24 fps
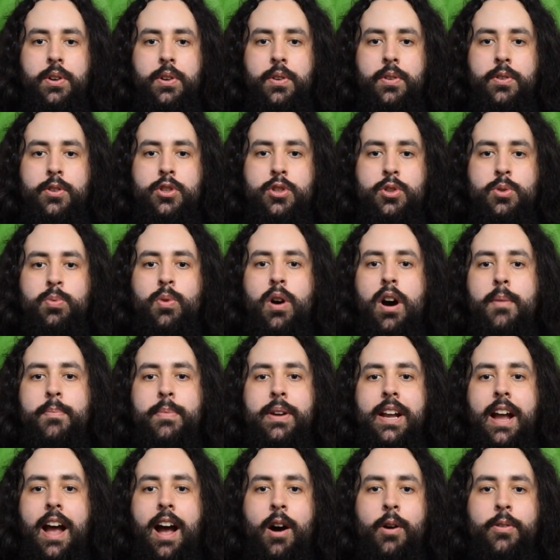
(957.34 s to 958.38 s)

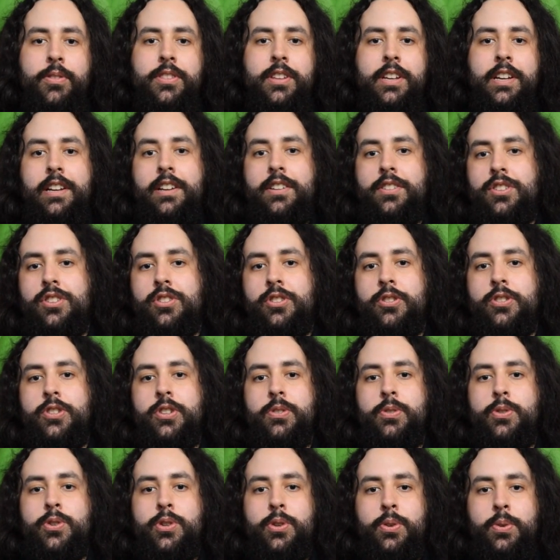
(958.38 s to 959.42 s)
swapping out things should you
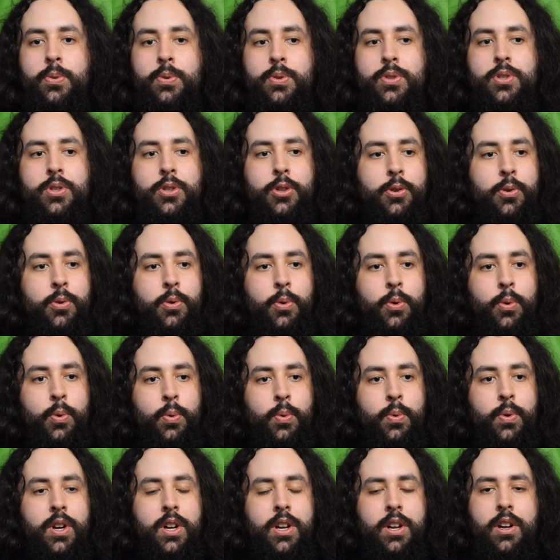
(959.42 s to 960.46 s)
choose to
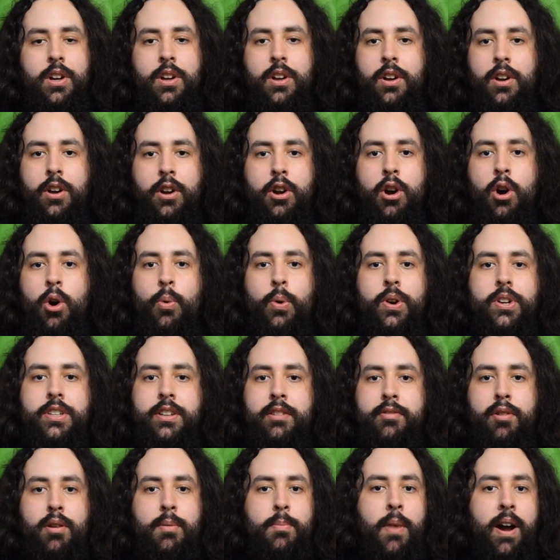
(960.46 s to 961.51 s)
go with
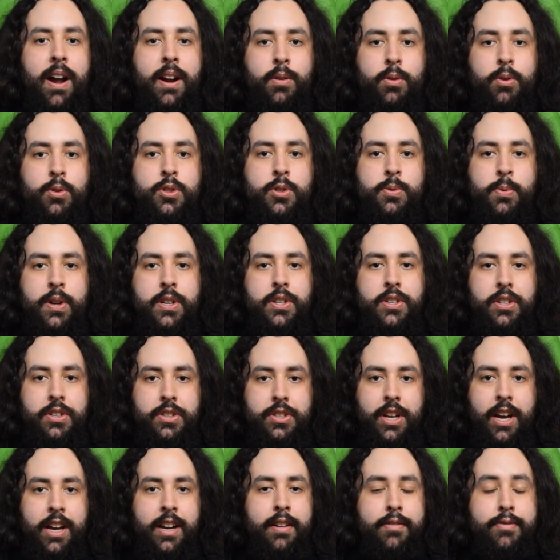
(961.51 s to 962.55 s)
different micro switches.
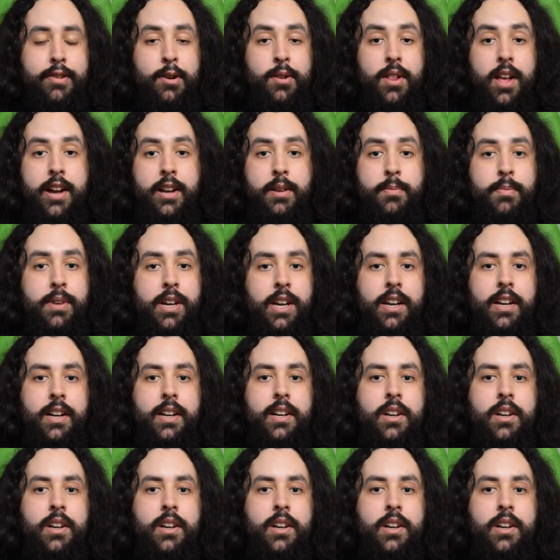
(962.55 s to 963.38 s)
And if you're like me,